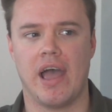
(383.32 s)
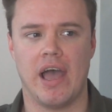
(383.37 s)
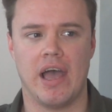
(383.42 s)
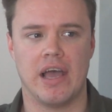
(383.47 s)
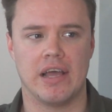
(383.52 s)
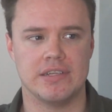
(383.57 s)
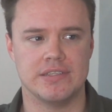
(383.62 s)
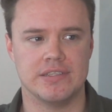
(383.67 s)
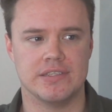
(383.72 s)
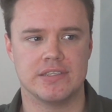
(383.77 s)

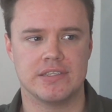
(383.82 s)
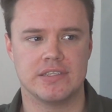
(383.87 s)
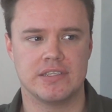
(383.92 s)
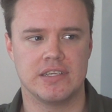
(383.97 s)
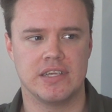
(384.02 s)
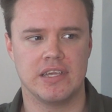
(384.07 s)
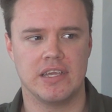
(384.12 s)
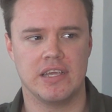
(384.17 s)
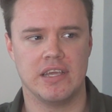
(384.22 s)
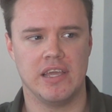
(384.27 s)
And
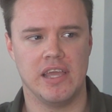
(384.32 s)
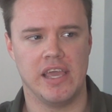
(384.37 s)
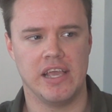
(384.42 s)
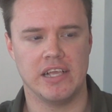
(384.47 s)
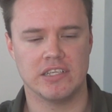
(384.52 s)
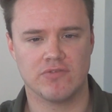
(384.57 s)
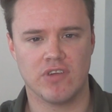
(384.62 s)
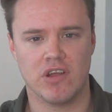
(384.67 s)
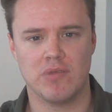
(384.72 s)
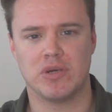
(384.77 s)

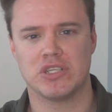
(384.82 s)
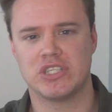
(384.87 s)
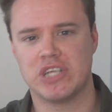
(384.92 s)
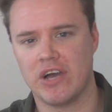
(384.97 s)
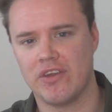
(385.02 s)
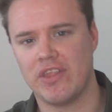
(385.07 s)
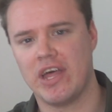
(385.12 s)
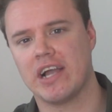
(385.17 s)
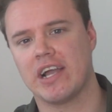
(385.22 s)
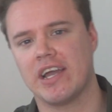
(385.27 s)
it's very much
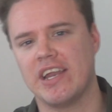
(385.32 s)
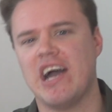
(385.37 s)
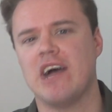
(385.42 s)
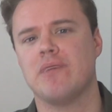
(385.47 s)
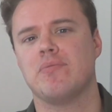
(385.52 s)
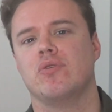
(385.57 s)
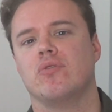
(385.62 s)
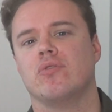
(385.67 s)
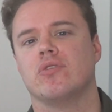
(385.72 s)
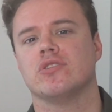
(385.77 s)
how that can
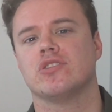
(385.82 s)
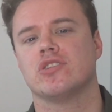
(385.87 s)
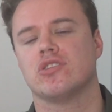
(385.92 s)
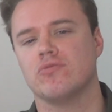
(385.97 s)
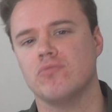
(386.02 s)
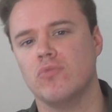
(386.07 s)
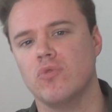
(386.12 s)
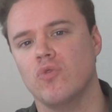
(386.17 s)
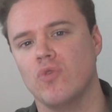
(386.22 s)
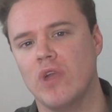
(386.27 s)
happen on a
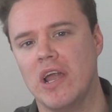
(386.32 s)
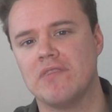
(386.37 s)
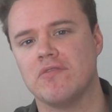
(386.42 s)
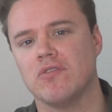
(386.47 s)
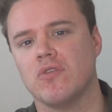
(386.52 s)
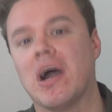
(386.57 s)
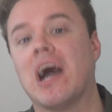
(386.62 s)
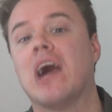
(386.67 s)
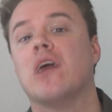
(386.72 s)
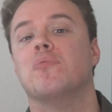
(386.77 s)
small
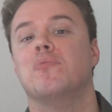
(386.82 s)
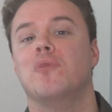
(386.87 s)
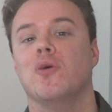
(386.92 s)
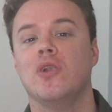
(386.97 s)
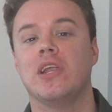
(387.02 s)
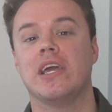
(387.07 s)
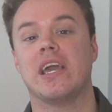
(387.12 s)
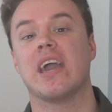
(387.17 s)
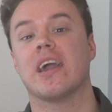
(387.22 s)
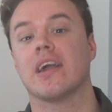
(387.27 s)
level, how
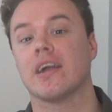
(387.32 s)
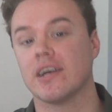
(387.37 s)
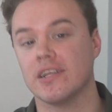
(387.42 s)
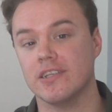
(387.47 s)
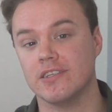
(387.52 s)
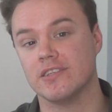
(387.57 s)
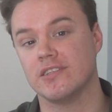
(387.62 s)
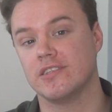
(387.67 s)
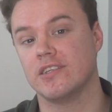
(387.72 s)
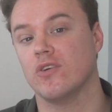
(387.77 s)
bullying
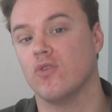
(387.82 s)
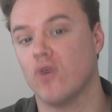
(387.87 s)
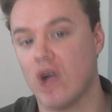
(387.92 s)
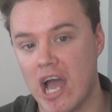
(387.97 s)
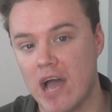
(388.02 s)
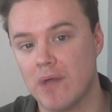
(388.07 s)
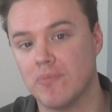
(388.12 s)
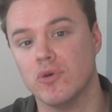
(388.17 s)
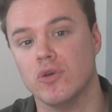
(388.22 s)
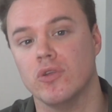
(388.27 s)
can still
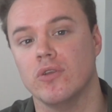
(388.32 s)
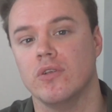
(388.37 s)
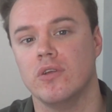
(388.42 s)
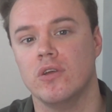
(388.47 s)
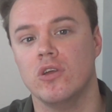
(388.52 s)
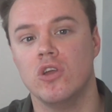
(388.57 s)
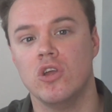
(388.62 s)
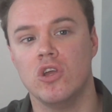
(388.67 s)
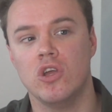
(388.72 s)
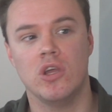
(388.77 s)
happen
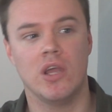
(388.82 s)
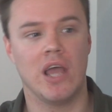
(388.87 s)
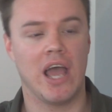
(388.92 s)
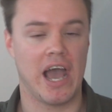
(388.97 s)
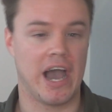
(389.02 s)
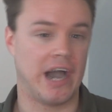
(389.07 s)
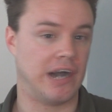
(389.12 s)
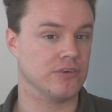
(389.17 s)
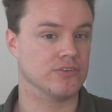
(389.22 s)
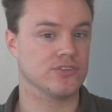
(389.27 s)

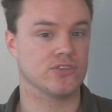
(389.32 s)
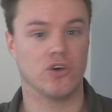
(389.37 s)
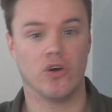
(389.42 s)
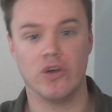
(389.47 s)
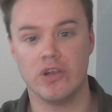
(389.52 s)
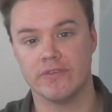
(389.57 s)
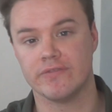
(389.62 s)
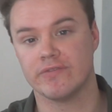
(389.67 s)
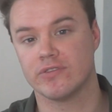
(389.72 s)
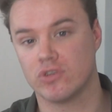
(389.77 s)

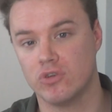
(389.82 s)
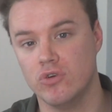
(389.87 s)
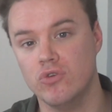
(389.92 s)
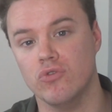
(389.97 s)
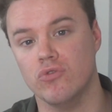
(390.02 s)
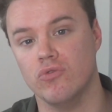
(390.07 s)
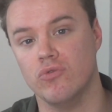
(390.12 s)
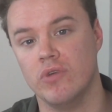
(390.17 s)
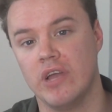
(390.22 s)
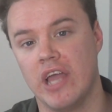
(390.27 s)
outside of
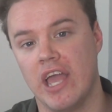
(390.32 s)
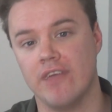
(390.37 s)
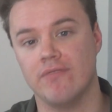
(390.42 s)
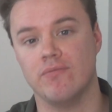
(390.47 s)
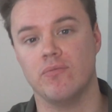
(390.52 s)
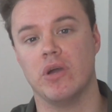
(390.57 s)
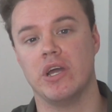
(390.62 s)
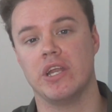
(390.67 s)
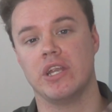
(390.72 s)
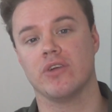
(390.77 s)
school,
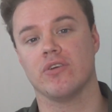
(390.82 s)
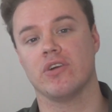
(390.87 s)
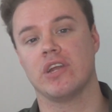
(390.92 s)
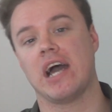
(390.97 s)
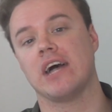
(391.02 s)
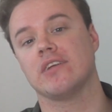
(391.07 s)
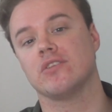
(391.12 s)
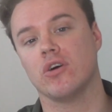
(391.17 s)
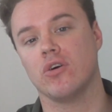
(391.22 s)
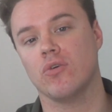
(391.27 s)
even when you're
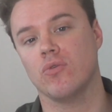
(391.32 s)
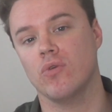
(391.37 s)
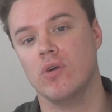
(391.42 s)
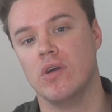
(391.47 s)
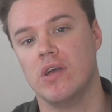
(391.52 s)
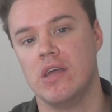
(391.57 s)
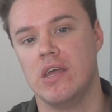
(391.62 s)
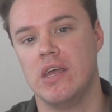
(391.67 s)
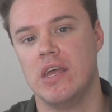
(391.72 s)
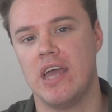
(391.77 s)
an adult.
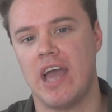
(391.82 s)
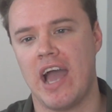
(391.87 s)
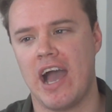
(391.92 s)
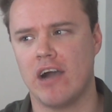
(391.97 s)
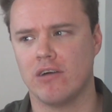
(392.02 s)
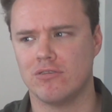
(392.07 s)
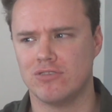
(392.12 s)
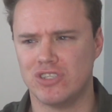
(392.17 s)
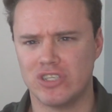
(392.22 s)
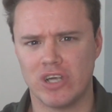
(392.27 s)

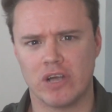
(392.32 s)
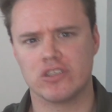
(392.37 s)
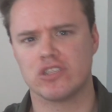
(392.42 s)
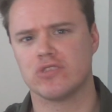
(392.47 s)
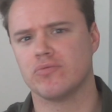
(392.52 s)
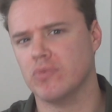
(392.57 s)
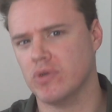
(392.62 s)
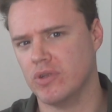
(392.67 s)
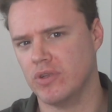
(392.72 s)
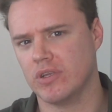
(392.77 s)
How
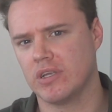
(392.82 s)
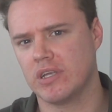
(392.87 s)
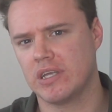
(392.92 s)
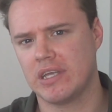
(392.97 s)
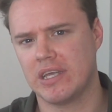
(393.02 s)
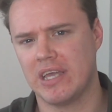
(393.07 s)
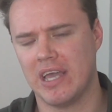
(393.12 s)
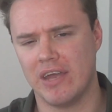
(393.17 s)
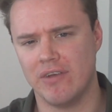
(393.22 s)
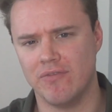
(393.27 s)
judgment
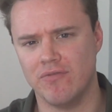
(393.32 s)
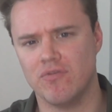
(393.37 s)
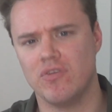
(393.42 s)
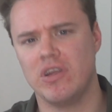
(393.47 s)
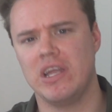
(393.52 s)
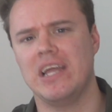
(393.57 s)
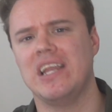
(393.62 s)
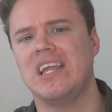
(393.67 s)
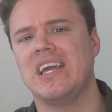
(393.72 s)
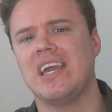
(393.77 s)
can
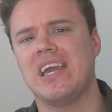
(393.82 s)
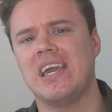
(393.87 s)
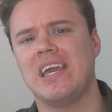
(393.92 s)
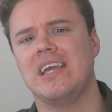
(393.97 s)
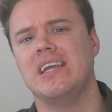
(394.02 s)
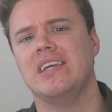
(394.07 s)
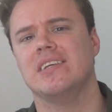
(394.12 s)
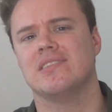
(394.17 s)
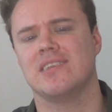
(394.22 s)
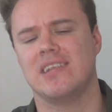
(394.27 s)
really
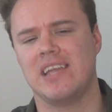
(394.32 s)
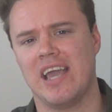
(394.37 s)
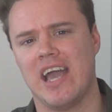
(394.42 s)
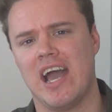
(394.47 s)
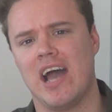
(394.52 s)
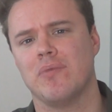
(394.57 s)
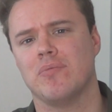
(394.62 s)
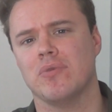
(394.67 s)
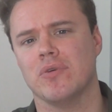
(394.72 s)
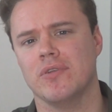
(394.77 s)
easily
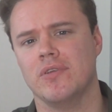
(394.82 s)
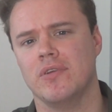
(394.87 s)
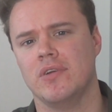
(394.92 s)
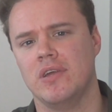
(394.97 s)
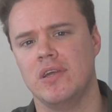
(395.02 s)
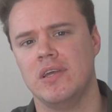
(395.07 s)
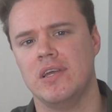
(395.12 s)
happen.